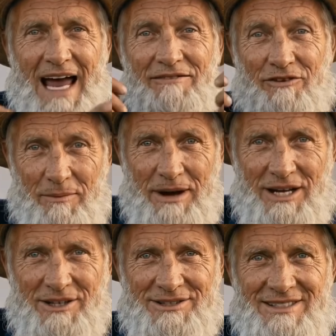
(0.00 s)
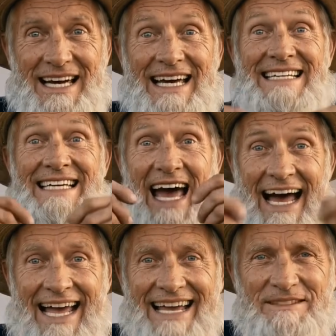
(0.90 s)
the problem ever
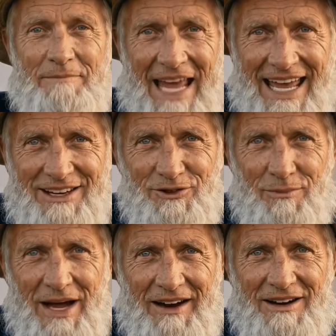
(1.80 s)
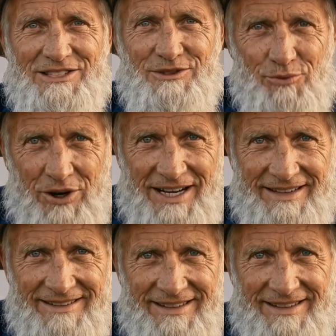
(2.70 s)
appears, not as a panic repair in